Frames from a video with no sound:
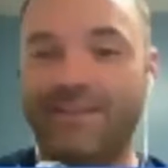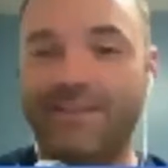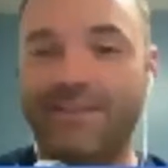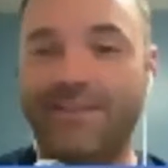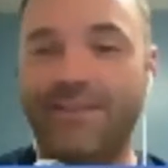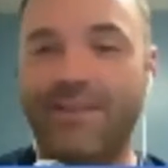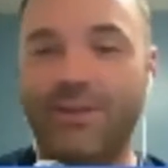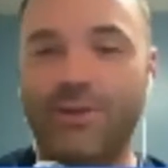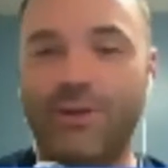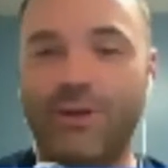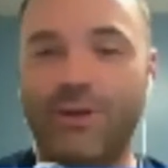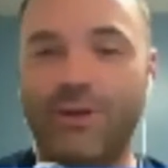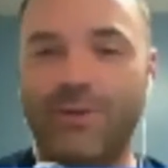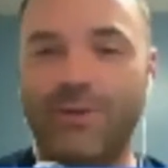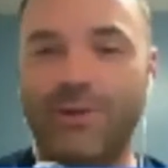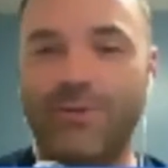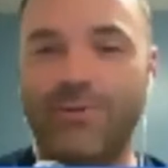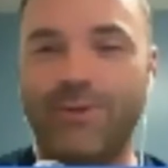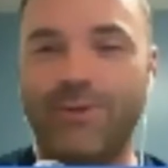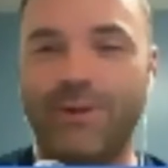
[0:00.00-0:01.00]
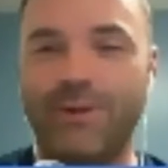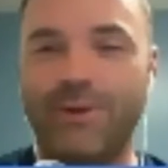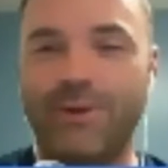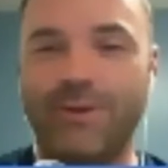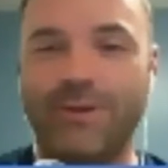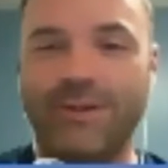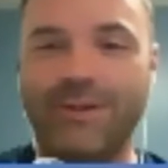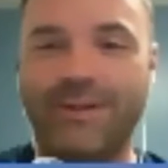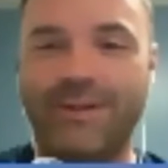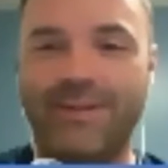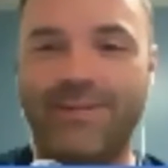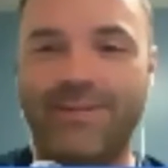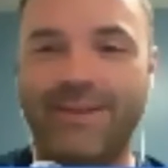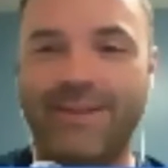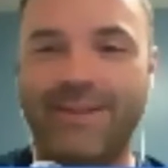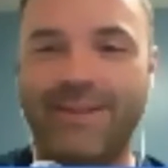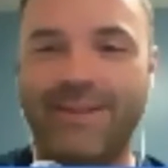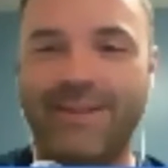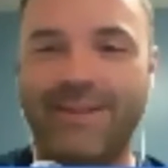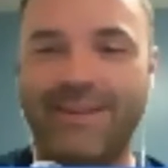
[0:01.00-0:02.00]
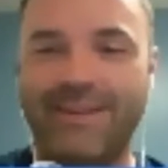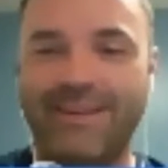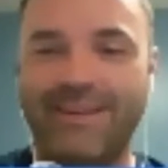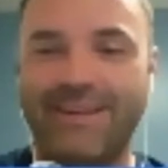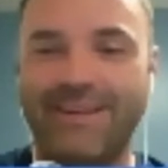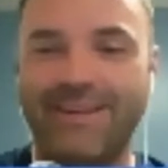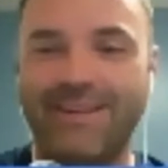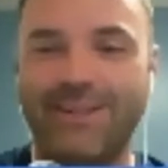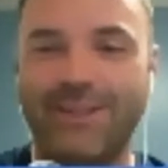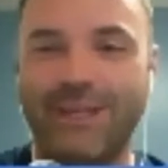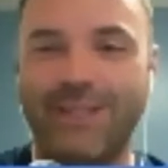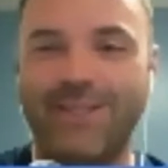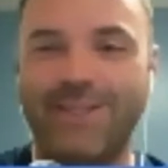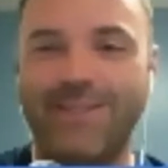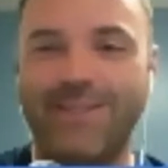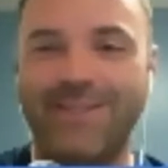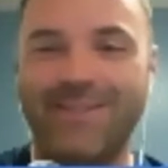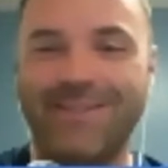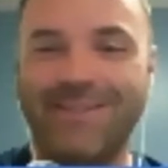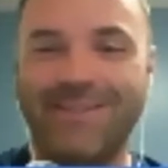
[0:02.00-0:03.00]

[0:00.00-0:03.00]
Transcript: living the dream. Good for you. All right. Jason?